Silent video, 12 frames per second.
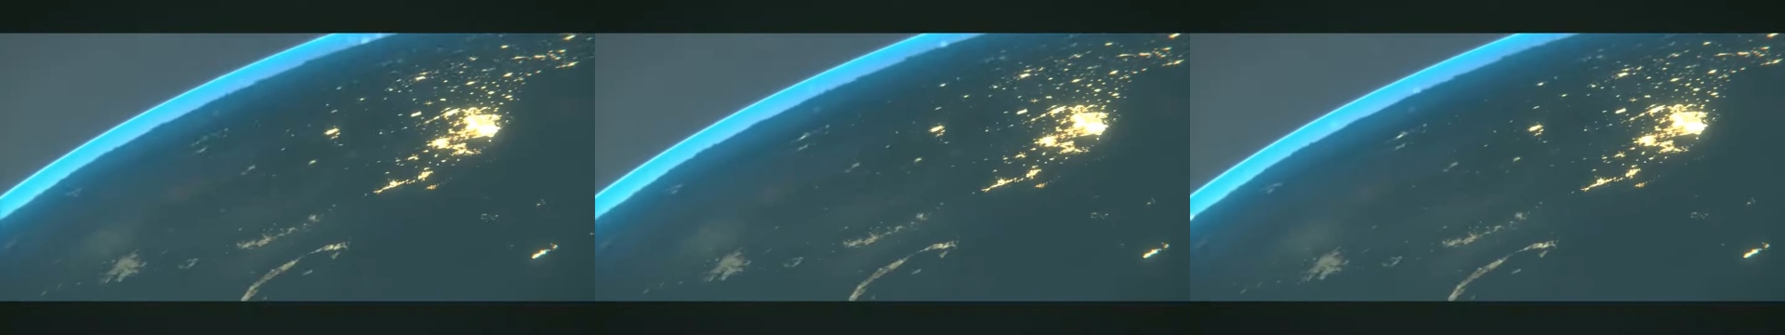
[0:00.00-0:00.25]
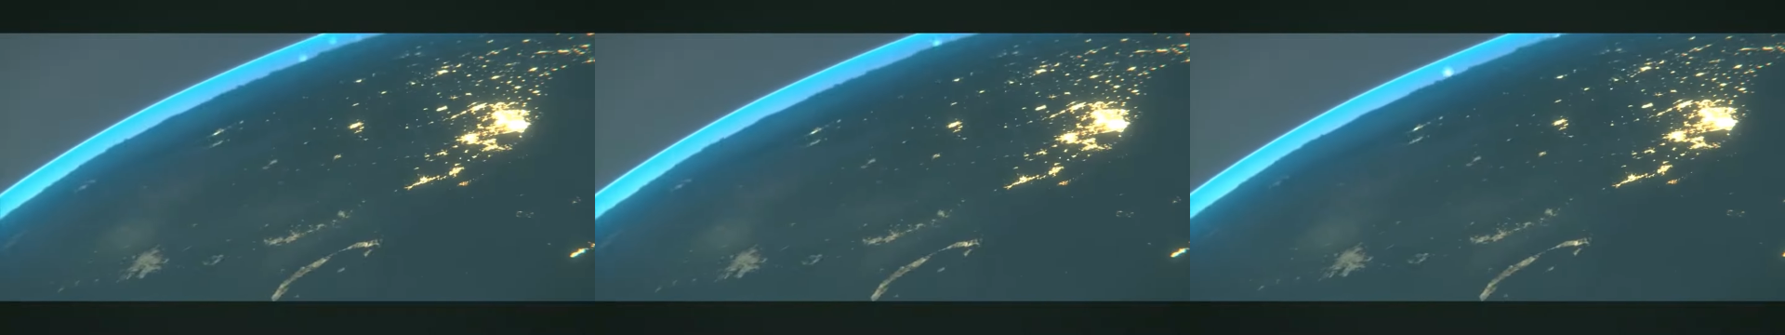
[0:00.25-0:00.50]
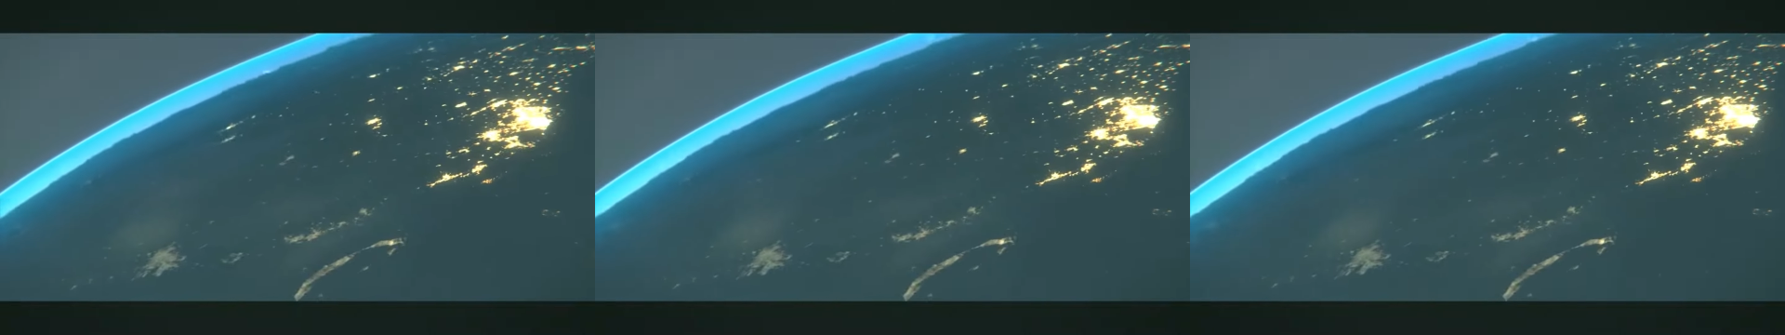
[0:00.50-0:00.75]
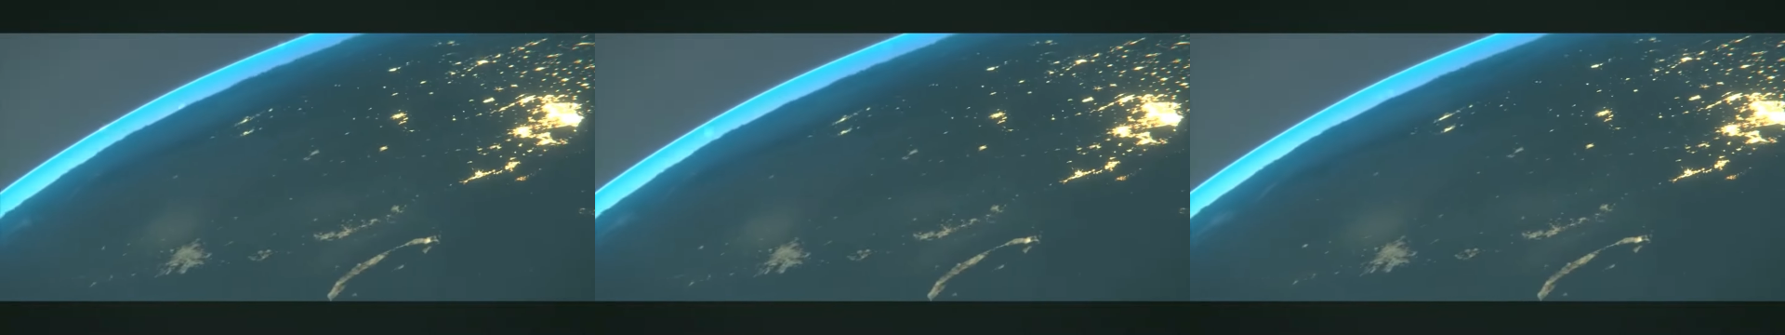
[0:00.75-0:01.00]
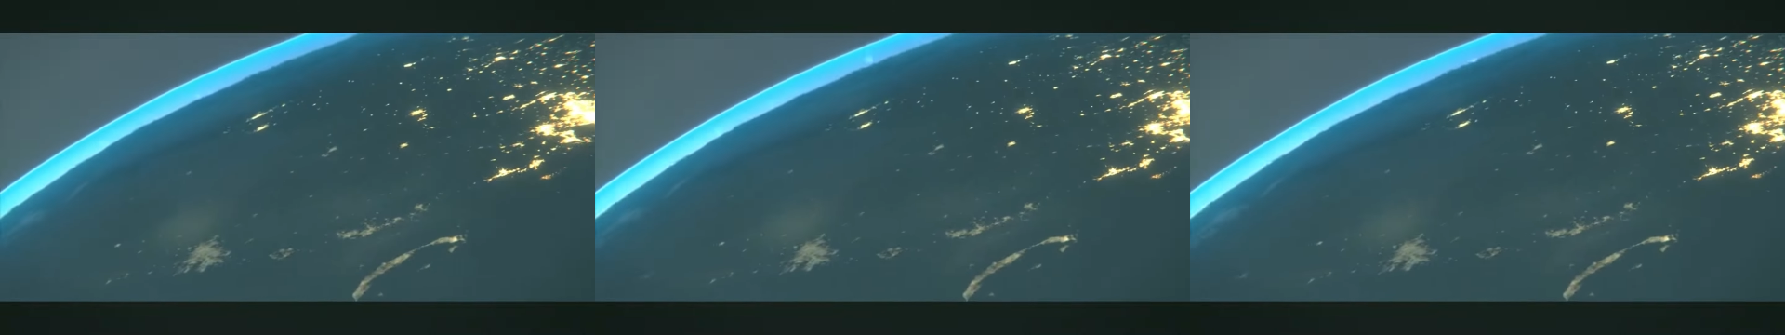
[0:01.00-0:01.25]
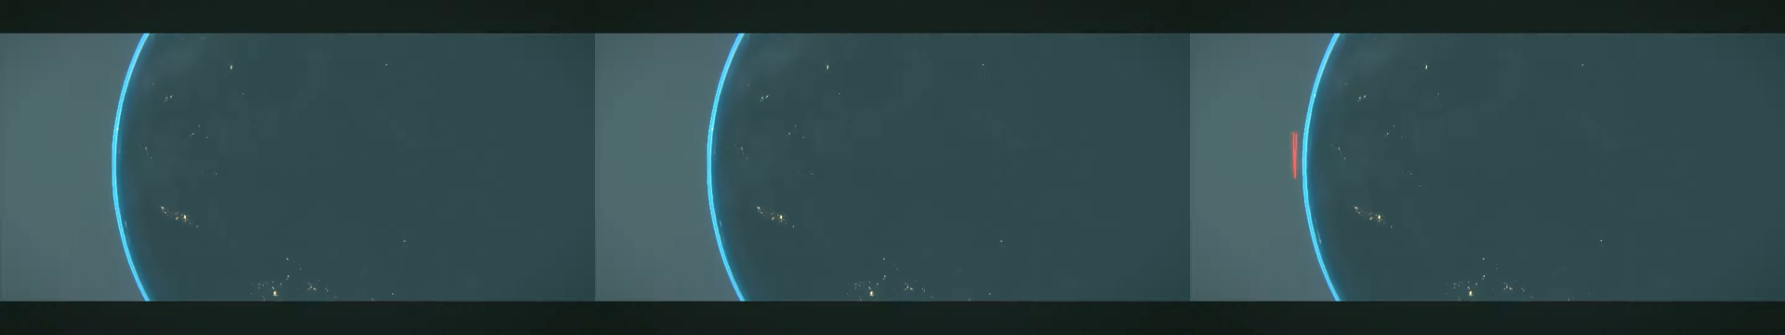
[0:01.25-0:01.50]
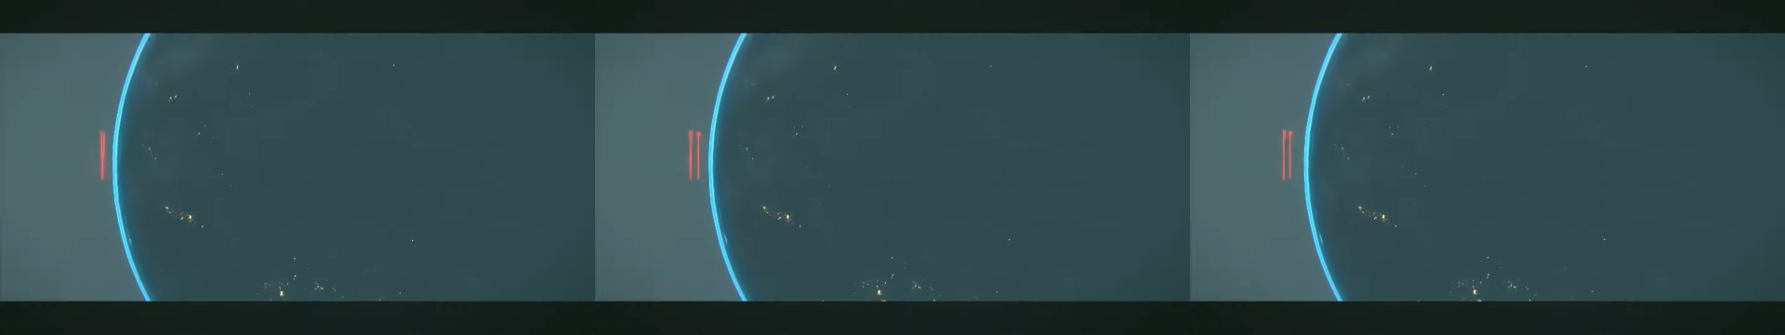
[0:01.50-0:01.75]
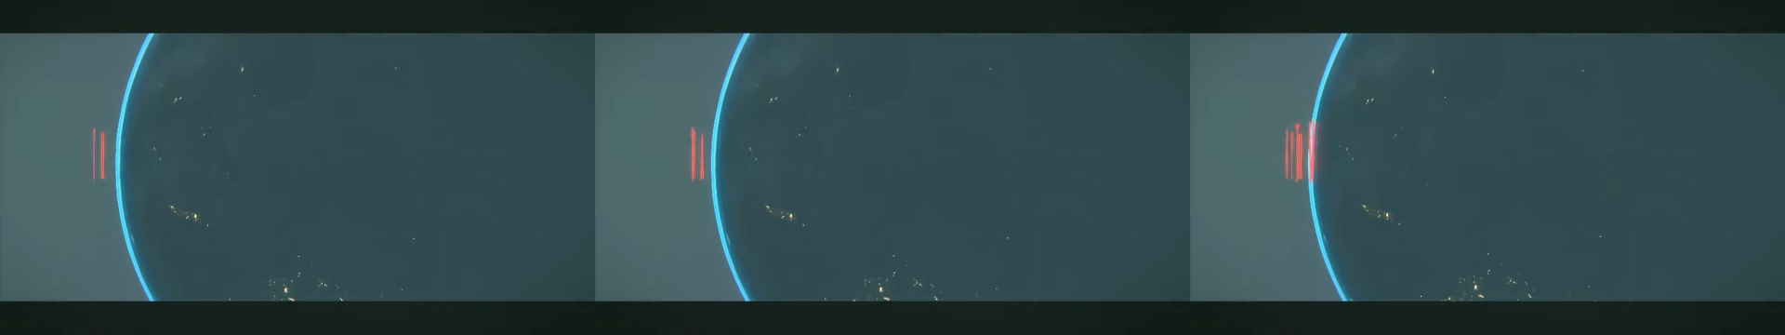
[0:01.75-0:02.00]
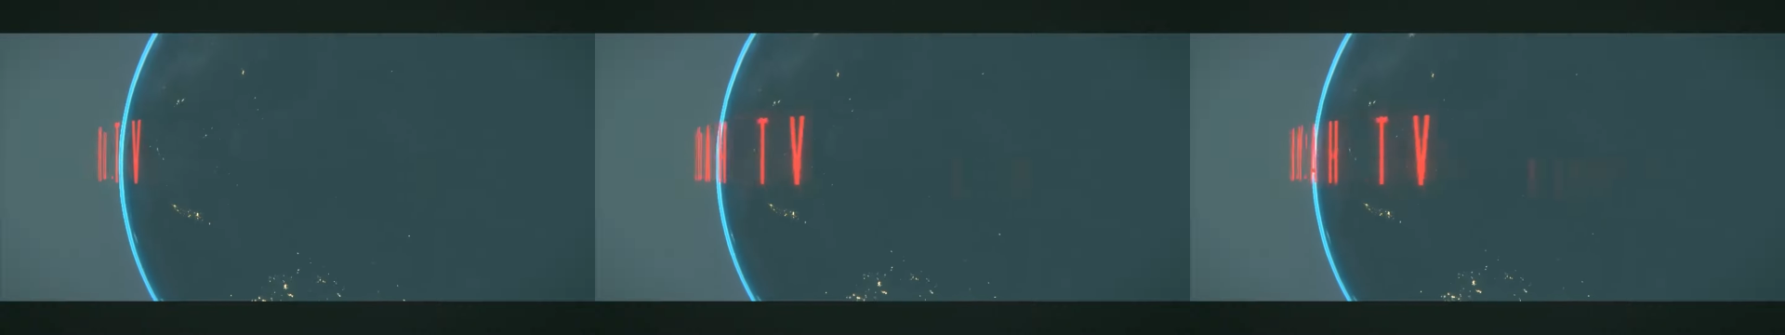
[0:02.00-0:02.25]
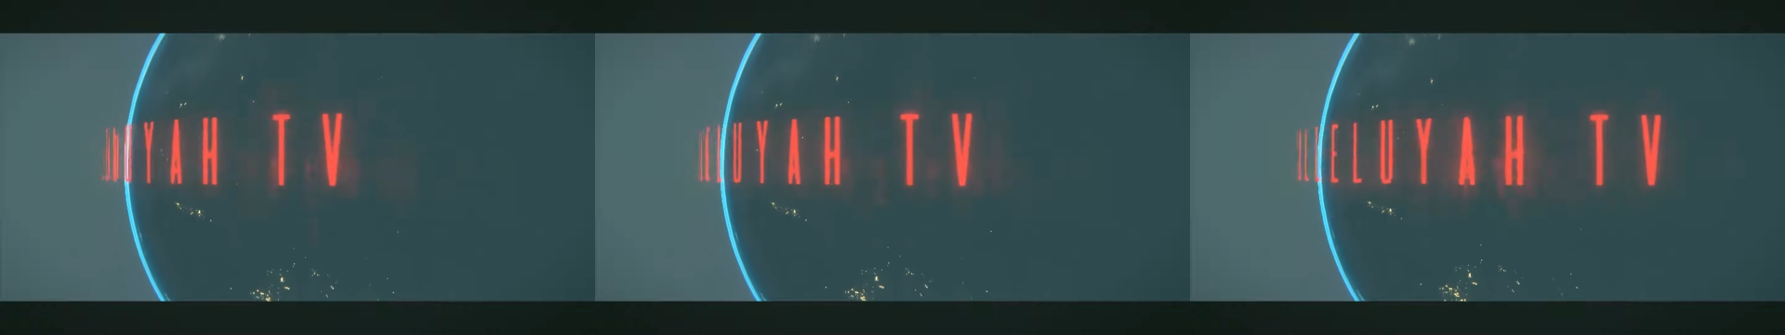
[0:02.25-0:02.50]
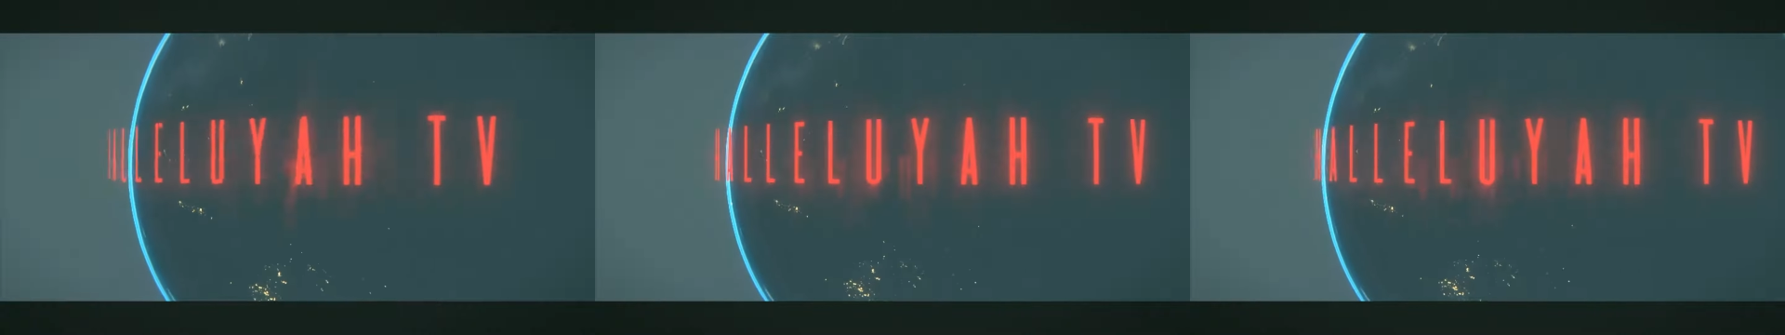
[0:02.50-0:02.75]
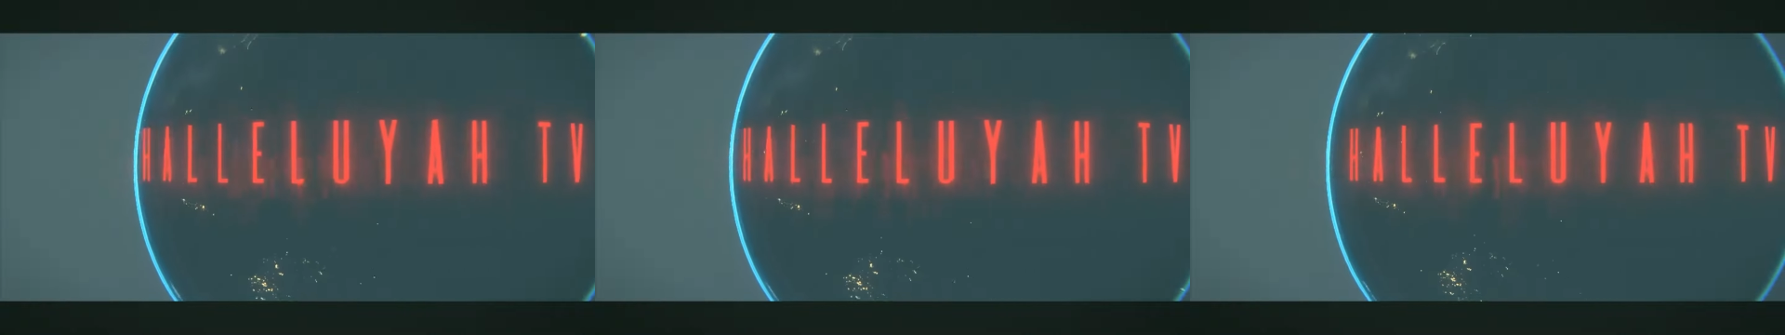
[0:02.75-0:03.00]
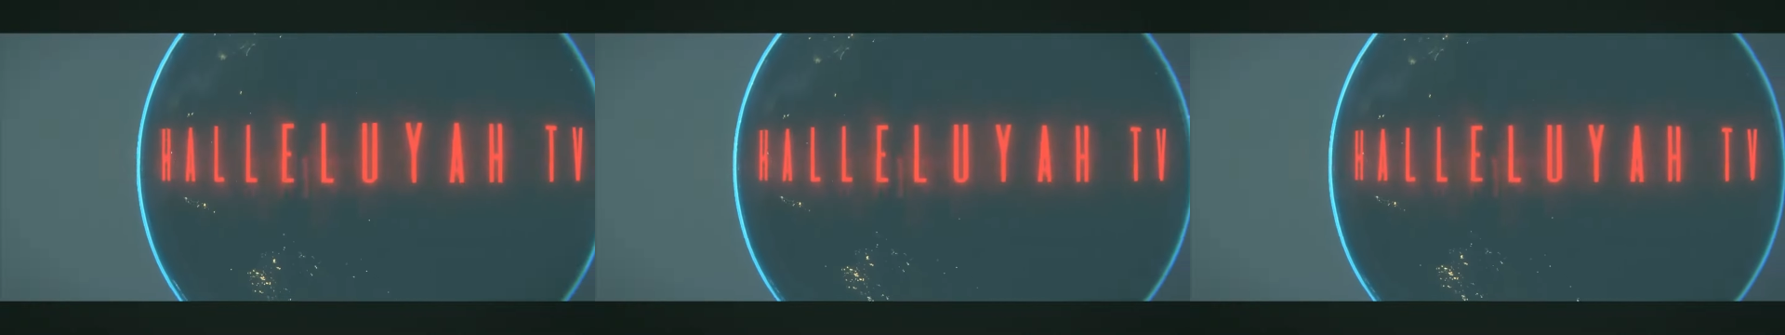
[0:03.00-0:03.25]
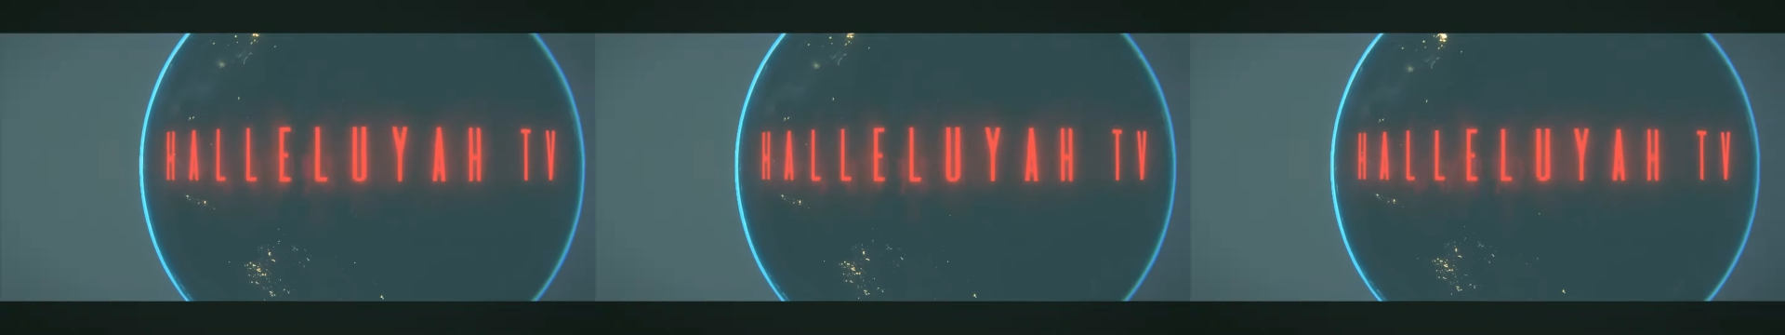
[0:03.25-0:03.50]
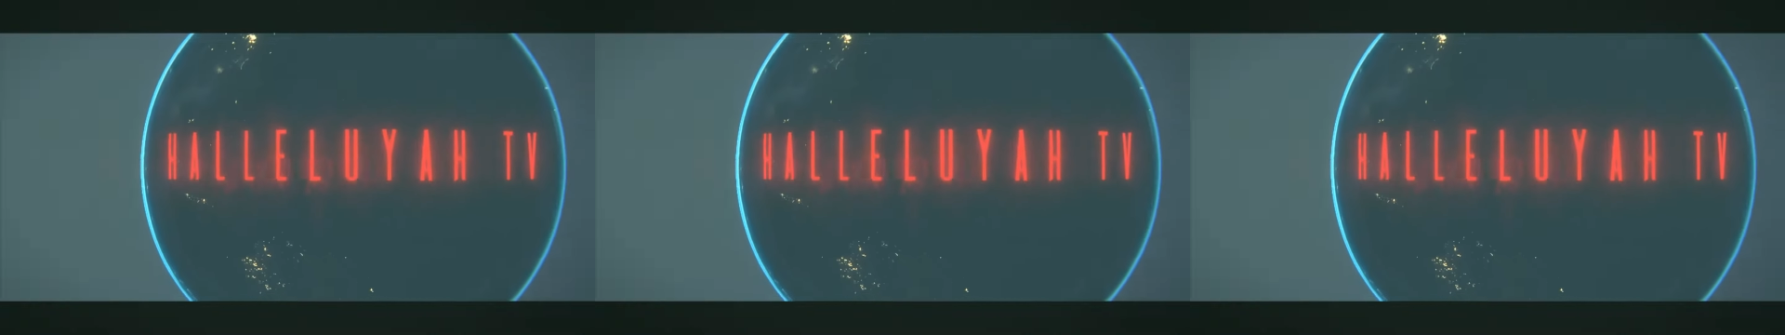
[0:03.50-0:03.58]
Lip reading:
[unreadable: no face in view]